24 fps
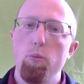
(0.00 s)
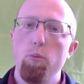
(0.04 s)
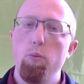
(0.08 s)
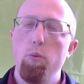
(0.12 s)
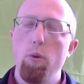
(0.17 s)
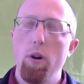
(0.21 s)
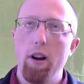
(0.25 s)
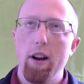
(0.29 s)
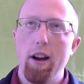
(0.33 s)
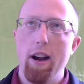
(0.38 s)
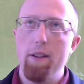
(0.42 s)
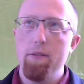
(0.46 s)

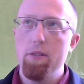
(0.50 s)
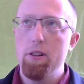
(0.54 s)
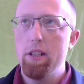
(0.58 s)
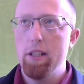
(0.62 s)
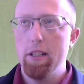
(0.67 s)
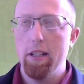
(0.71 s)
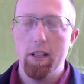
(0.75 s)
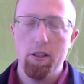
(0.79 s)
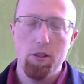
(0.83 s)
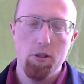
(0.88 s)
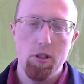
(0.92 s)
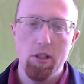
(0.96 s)
wherever the
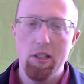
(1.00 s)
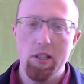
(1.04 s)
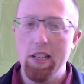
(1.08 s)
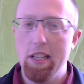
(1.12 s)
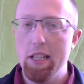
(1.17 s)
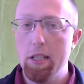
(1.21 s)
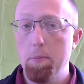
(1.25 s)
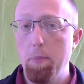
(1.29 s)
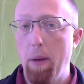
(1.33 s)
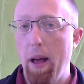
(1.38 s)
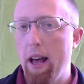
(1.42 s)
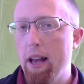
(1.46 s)
electricity
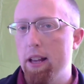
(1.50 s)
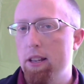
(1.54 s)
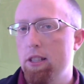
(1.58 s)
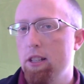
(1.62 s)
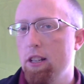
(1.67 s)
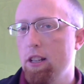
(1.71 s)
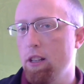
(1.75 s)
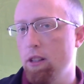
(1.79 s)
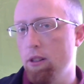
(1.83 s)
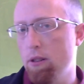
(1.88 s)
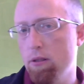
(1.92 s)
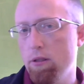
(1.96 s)
is
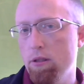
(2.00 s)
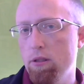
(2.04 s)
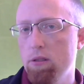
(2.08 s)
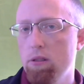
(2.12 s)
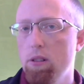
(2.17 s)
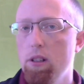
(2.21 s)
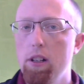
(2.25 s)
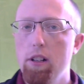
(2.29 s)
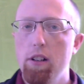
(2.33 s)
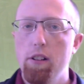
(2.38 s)
passing through,